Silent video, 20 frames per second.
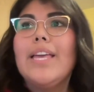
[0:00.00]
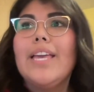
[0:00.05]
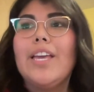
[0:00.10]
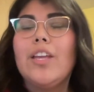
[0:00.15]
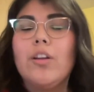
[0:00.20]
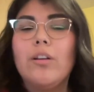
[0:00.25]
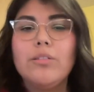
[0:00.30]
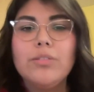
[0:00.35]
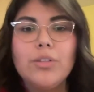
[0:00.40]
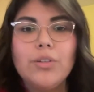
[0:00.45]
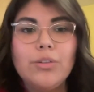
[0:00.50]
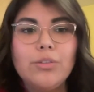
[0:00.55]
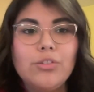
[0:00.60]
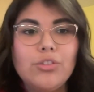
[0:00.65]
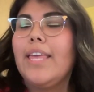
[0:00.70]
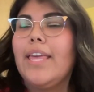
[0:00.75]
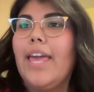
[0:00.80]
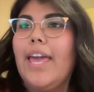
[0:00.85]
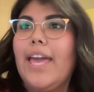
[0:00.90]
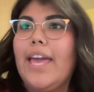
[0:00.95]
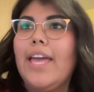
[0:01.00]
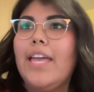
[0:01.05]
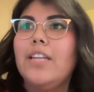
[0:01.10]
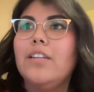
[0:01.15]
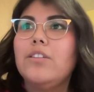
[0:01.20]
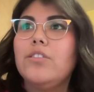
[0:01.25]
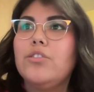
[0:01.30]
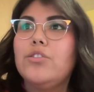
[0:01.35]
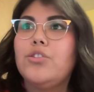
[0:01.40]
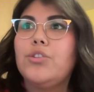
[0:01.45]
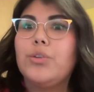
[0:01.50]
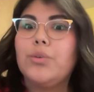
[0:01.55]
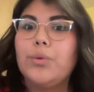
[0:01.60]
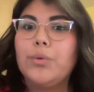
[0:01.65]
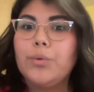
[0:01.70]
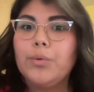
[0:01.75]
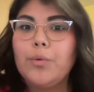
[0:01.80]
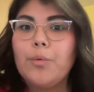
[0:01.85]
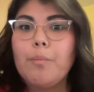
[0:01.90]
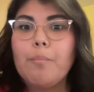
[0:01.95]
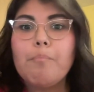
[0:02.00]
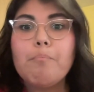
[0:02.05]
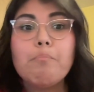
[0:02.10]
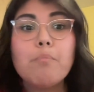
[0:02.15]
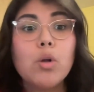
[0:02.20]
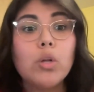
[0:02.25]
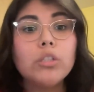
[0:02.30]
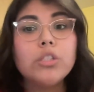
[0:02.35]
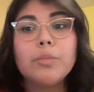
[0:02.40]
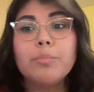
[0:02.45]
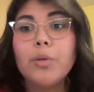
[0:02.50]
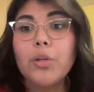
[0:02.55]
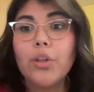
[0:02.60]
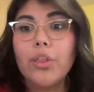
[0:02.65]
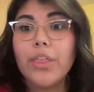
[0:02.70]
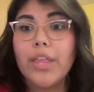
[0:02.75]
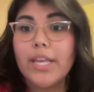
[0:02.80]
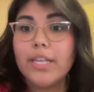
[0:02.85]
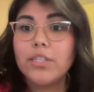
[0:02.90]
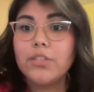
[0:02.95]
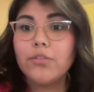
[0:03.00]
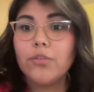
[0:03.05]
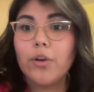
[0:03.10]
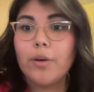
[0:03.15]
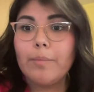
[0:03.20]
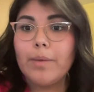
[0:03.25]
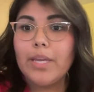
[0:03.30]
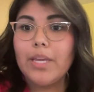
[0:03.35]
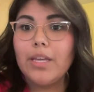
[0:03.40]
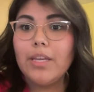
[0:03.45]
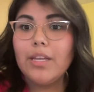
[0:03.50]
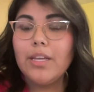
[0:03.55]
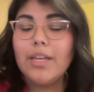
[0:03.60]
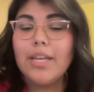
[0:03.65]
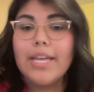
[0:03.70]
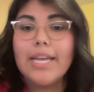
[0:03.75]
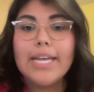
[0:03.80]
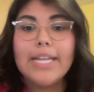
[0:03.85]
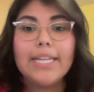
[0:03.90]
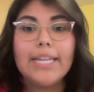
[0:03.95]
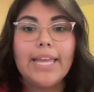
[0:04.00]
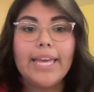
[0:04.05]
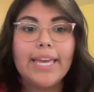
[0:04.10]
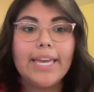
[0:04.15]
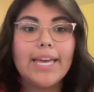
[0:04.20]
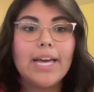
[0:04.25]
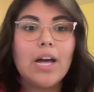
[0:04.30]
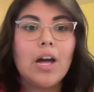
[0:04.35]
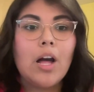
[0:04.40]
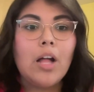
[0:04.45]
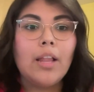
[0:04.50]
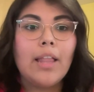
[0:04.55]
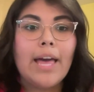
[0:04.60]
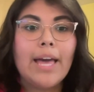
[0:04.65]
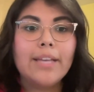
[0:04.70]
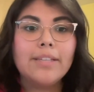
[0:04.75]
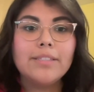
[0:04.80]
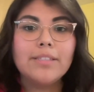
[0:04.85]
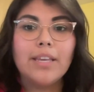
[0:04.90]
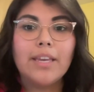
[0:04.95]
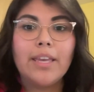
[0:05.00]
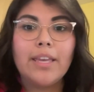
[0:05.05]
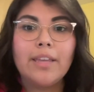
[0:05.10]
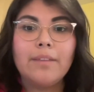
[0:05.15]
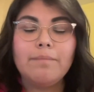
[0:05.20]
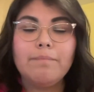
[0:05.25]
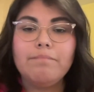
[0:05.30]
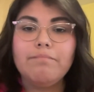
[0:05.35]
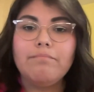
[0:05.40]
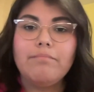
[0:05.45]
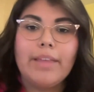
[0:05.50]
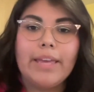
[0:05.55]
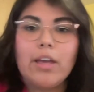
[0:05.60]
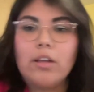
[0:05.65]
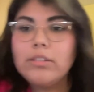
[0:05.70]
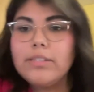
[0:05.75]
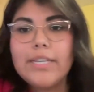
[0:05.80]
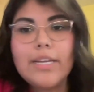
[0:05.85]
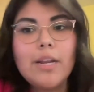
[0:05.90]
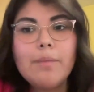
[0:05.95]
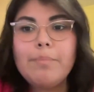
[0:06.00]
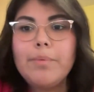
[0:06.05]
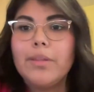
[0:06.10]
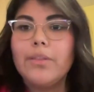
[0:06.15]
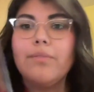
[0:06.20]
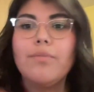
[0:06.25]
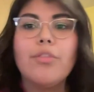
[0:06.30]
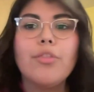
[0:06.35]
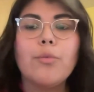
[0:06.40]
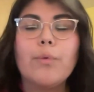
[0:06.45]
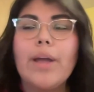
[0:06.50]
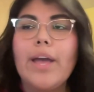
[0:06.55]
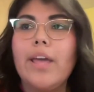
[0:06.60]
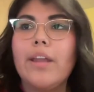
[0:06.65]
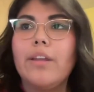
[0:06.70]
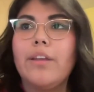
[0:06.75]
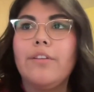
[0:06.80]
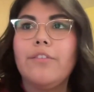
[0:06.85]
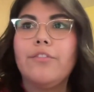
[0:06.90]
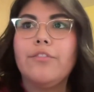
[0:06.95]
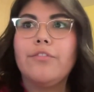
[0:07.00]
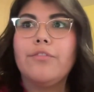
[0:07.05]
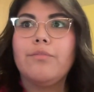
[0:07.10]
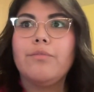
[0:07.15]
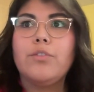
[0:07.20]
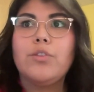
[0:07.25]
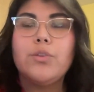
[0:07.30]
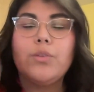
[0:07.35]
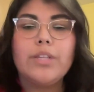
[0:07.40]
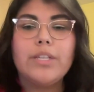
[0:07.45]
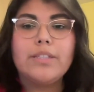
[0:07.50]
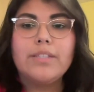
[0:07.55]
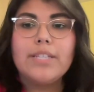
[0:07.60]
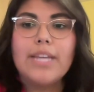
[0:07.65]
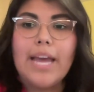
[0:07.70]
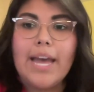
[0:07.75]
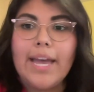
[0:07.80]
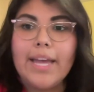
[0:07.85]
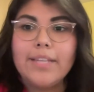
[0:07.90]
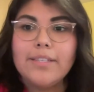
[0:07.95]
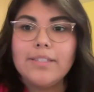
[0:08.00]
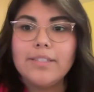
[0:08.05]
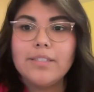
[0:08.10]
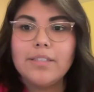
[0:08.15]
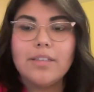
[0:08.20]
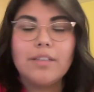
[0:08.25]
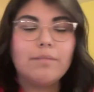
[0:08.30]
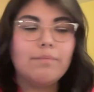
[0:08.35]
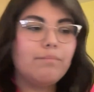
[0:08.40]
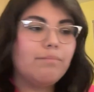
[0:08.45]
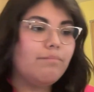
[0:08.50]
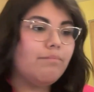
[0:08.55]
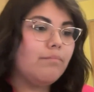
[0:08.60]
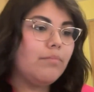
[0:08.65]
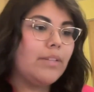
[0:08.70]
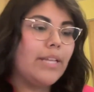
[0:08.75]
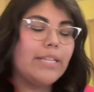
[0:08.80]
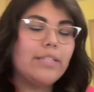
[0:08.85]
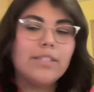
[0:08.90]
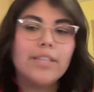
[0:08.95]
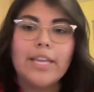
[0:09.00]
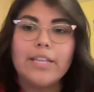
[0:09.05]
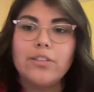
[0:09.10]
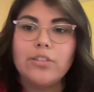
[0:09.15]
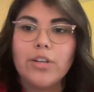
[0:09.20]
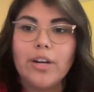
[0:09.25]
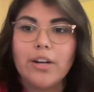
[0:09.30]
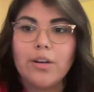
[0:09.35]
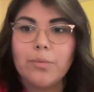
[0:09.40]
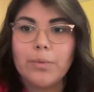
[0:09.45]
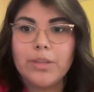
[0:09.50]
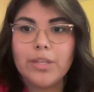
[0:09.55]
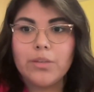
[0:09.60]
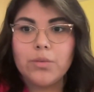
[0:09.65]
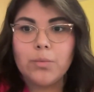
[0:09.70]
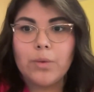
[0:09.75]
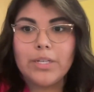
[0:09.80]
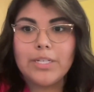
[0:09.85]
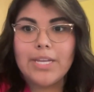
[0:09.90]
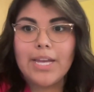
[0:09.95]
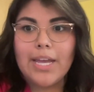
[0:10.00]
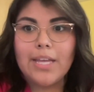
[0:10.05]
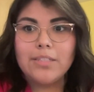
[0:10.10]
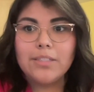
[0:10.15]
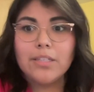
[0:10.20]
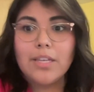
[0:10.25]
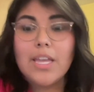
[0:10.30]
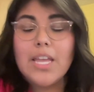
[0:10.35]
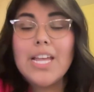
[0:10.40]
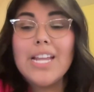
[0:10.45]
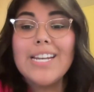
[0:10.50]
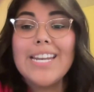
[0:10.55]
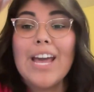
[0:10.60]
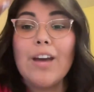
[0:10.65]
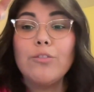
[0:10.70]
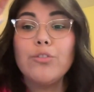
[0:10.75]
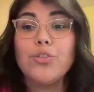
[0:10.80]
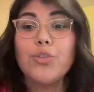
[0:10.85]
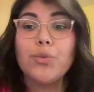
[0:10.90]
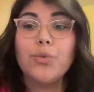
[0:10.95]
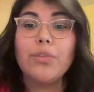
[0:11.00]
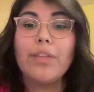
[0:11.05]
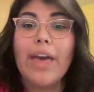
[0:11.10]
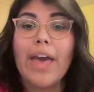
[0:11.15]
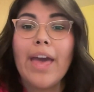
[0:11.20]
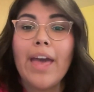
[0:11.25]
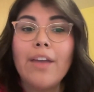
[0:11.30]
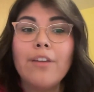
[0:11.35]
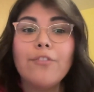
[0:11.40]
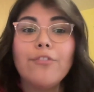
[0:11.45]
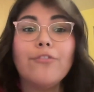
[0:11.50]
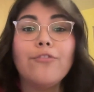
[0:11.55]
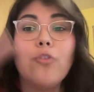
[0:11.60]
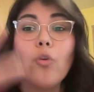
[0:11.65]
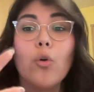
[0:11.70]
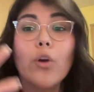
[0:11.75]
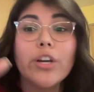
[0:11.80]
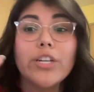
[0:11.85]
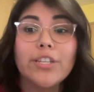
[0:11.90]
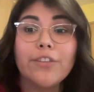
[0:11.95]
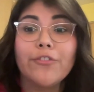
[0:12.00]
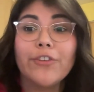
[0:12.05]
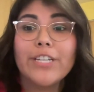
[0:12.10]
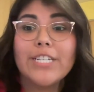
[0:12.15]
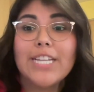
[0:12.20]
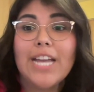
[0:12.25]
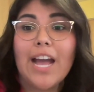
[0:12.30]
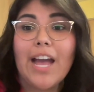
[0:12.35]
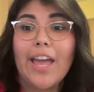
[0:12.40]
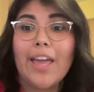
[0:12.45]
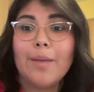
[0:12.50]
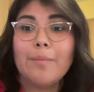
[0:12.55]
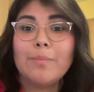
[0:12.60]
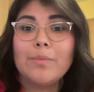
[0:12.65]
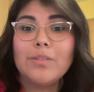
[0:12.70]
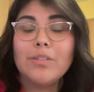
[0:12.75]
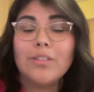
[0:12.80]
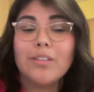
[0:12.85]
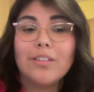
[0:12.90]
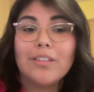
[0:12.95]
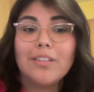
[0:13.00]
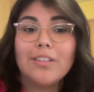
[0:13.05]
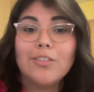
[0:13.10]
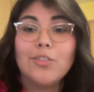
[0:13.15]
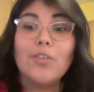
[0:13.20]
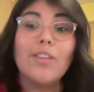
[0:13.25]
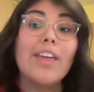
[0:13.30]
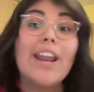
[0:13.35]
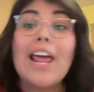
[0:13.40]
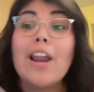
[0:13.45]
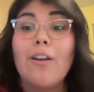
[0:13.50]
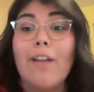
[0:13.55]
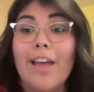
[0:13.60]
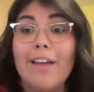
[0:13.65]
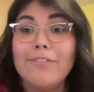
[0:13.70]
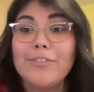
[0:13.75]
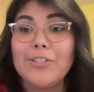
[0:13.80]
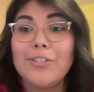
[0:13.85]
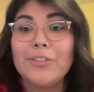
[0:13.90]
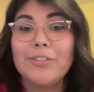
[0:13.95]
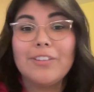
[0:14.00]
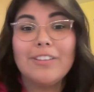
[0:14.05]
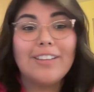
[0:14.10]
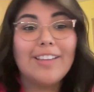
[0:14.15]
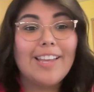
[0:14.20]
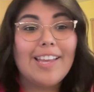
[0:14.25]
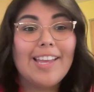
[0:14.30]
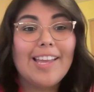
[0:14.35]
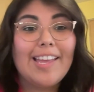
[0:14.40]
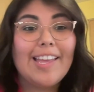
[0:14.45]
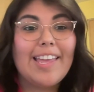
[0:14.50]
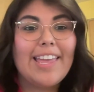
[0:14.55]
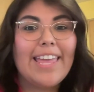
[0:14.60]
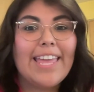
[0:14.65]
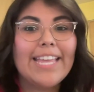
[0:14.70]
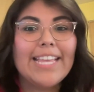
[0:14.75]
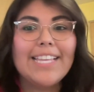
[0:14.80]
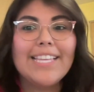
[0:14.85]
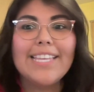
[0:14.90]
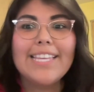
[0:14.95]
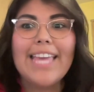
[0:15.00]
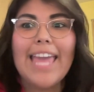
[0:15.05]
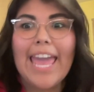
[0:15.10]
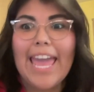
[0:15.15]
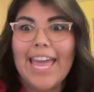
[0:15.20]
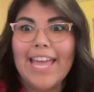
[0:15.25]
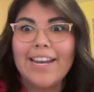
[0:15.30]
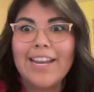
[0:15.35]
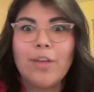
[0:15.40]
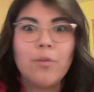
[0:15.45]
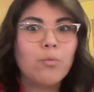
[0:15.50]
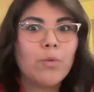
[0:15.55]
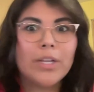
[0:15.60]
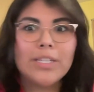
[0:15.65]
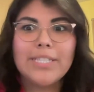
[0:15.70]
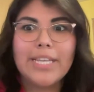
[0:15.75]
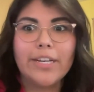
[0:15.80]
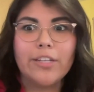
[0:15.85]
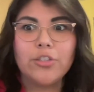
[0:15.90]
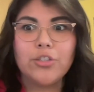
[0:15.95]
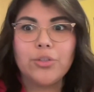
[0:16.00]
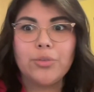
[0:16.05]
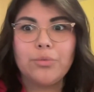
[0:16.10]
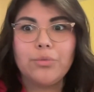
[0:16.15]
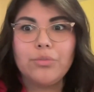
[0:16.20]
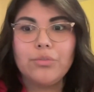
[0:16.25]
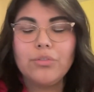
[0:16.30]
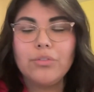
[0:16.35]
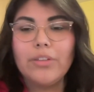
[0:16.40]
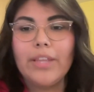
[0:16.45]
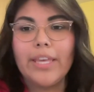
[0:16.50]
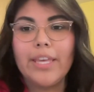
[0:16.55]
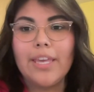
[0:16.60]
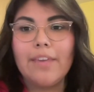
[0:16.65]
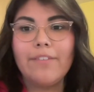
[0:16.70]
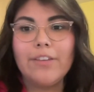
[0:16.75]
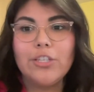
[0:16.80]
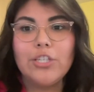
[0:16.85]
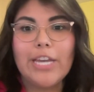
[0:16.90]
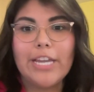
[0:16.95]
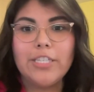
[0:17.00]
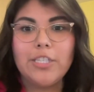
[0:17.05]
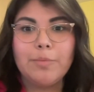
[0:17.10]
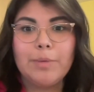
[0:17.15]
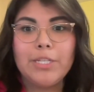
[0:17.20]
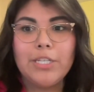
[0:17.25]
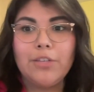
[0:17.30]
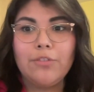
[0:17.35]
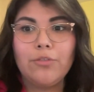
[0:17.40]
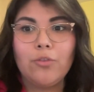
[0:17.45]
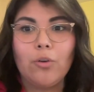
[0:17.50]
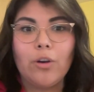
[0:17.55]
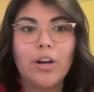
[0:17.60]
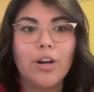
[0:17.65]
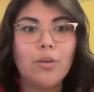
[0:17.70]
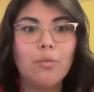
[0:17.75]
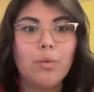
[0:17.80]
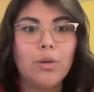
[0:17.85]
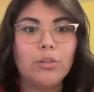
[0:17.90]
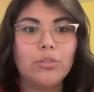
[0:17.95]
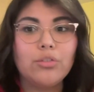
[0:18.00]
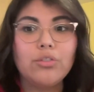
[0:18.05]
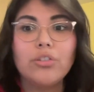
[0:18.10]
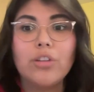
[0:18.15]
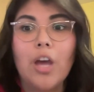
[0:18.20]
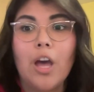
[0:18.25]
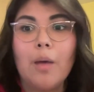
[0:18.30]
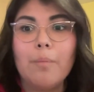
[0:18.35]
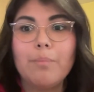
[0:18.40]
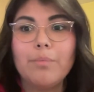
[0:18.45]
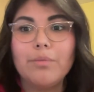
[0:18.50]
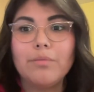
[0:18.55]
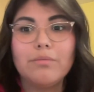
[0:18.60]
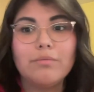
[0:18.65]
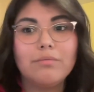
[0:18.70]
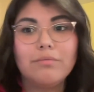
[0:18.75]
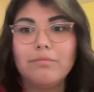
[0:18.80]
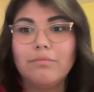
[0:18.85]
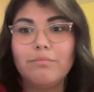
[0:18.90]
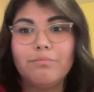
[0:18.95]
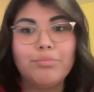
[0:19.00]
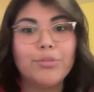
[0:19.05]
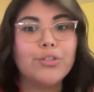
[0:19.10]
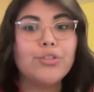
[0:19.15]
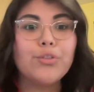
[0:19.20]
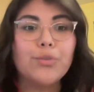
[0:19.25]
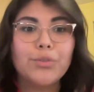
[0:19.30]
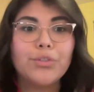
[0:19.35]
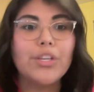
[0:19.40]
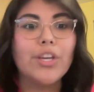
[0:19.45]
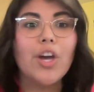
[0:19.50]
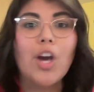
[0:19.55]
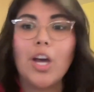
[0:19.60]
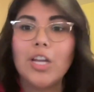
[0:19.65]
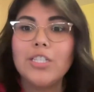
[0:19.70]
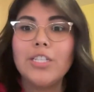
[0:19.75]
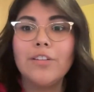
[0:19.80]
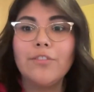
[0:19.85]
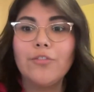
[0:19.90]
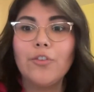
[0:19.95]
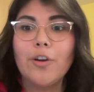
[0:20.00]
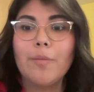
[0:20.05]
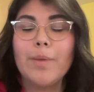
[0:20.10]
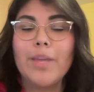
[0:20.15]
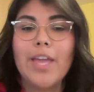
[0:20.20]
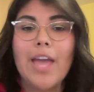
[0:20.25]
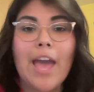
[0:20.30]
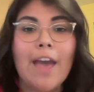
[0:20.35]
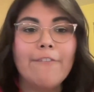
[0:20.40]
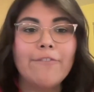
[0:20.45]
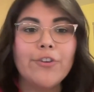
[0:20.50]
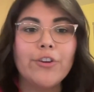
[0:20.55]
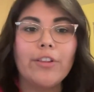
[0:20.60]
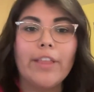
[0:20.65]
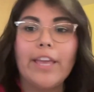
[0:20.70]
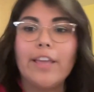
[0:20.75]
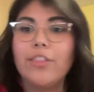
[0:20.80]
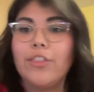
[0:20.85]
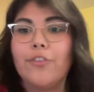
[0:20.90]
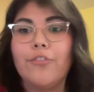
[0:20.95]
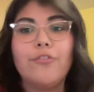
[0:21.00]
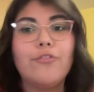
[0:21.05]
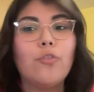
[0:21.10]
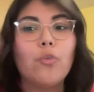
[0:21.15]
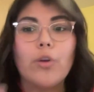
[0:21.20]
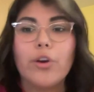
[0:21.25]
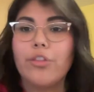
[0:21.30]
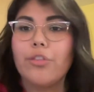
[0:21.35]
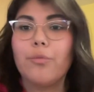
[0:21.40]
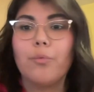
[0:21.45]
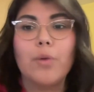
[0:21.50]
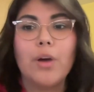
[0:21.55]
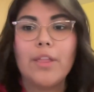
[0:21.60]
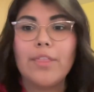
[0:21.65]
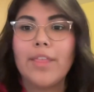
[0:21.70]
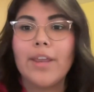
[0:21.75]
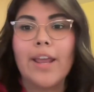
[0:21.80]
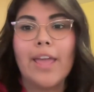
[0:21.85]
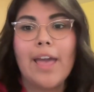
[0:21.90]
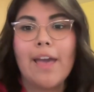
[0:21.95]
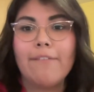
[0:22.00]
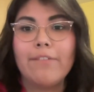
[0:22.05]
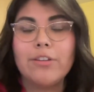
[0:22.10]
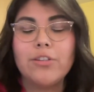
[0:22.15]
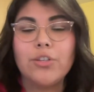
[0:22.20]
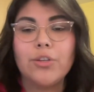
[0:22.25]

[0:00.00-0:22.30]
It also can't do multiple things for me. Like, I'll ask it, like, I'll set up a thread of do this task. Let's get started with this one task. Now do that 4 different times so that I don't have to. It can't. It runs out of juice. Like, even ChatGPT 4 will stop producing content for me after like the fourth one that I have it